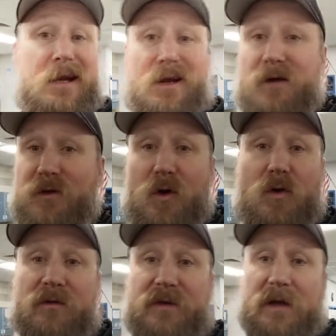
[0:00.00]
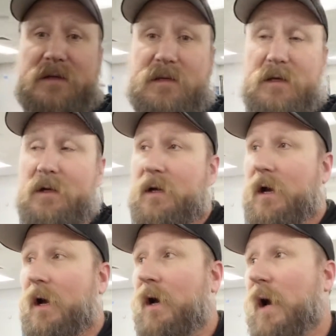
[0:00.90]
got to cover the whole event.
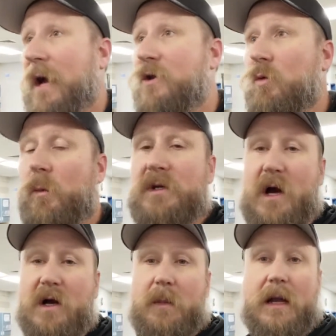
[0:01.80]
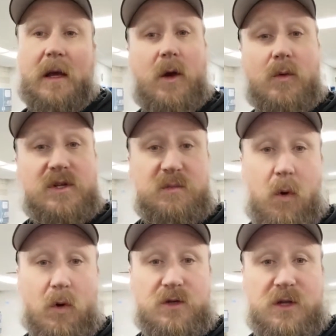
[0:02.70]
I know when we talk about like going to
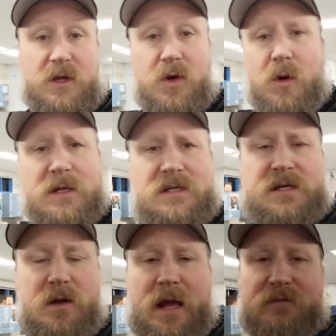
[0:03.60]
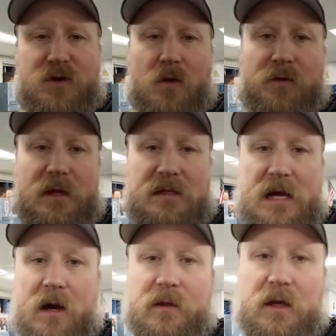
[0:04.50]
sports, you don't necessarily have to go for the
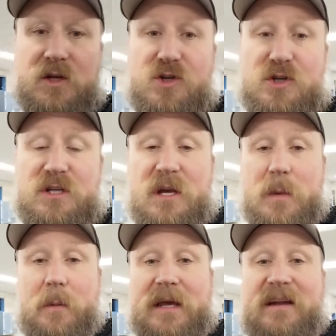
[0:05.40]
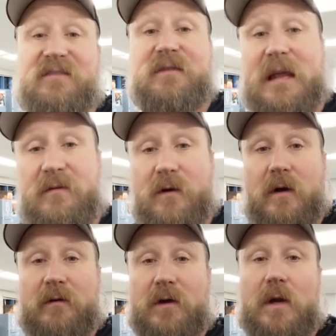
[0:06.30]
entire thing because you just need to be able to get a flavor
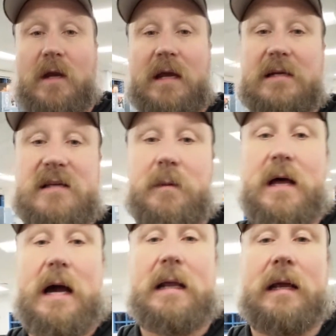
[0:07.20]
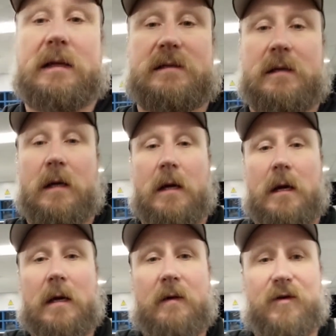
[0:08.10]
of it. You need to get some of the highlights.
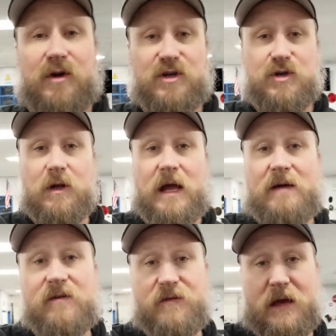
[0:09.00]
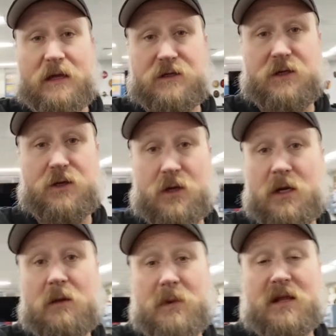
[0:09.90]
If you're going to shoot a live event, you're going
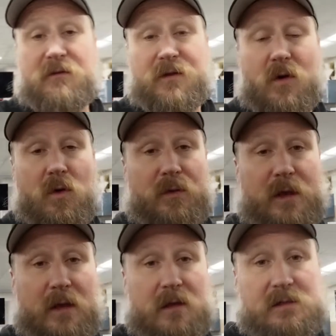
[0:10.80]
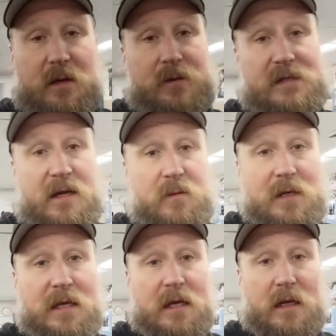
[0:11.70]
to need to be there for the whole thing because like we said in the
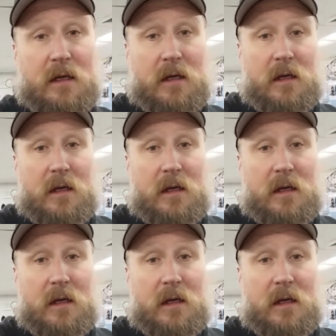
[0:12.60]
beginning,